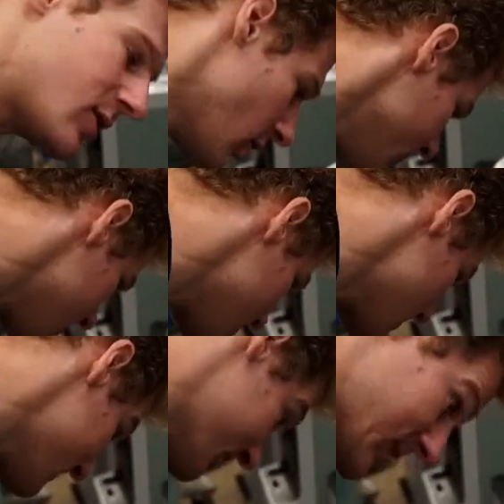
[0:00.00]
garbage.
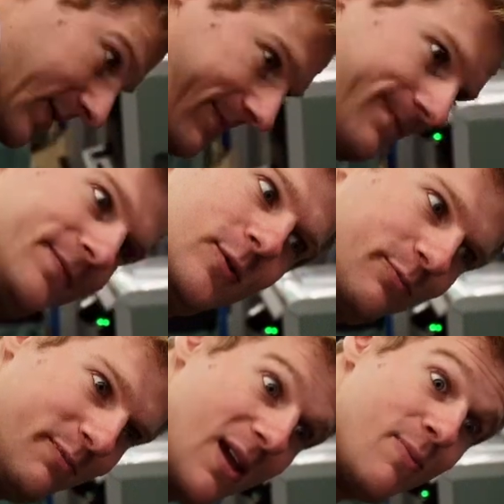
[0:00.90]
It's
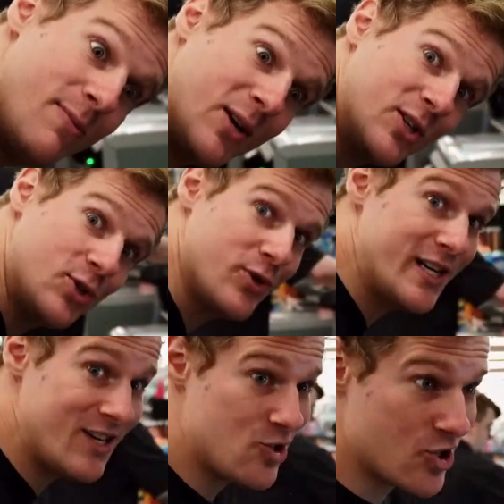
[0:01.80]
like, maybe because you're
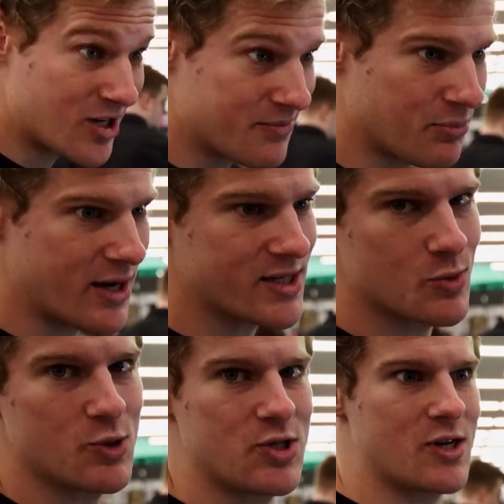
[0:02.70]
eating chicken breast,
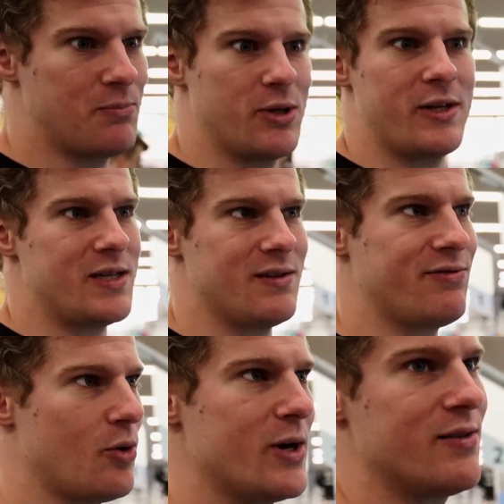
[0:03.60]
which is completely
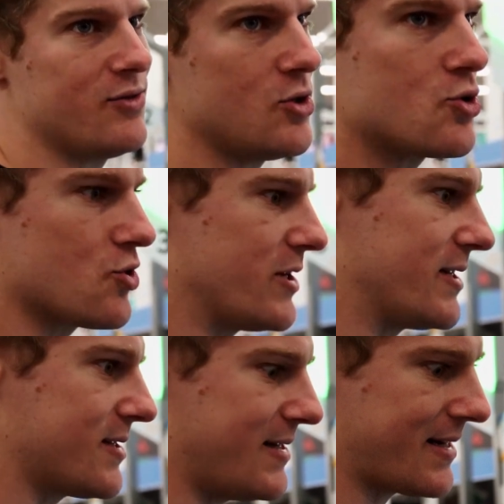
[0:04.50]
devoid of
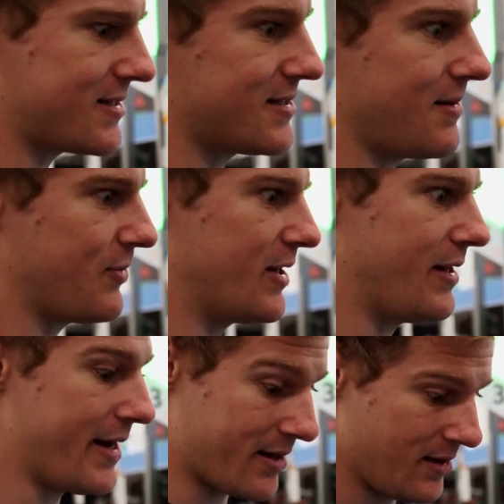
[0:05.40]
nutrients, next to something
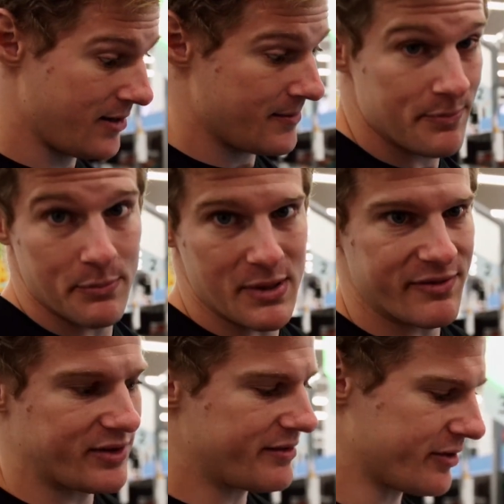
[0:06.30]
like
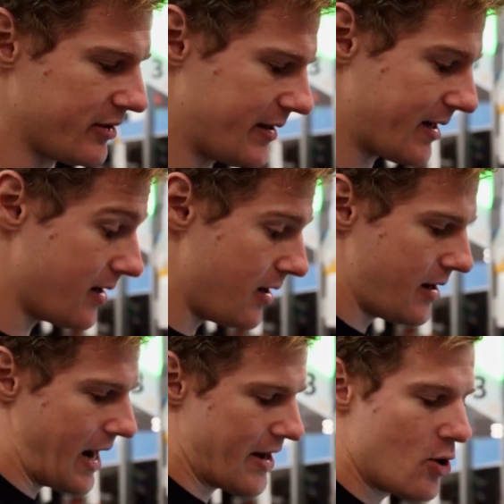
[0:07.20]
beef liver. Like,
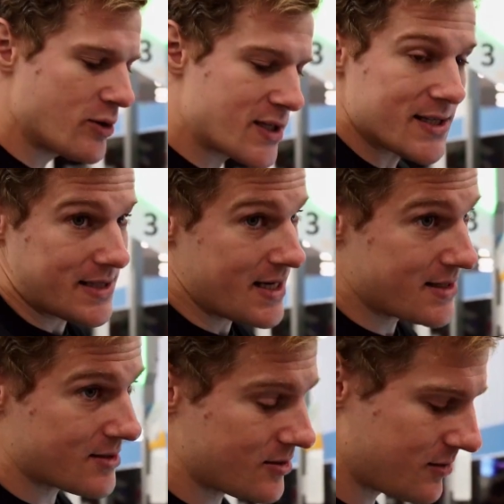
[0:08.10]
I know it doesn't
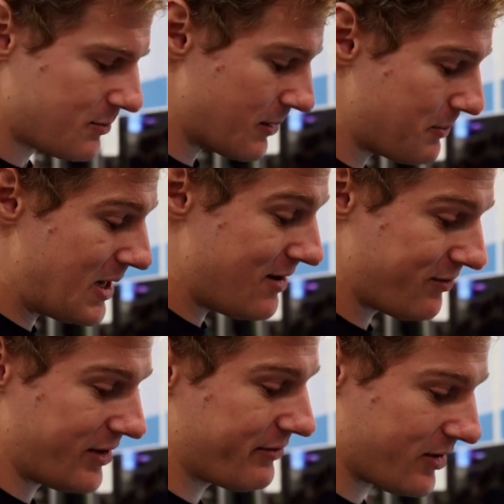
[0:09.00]
taste good, but
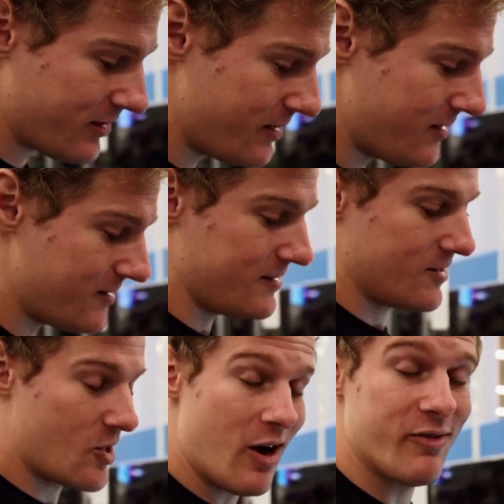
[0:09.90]
beef liver
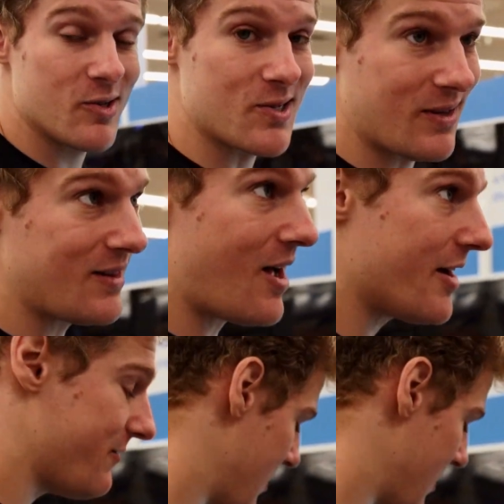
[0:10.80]
covers a lot of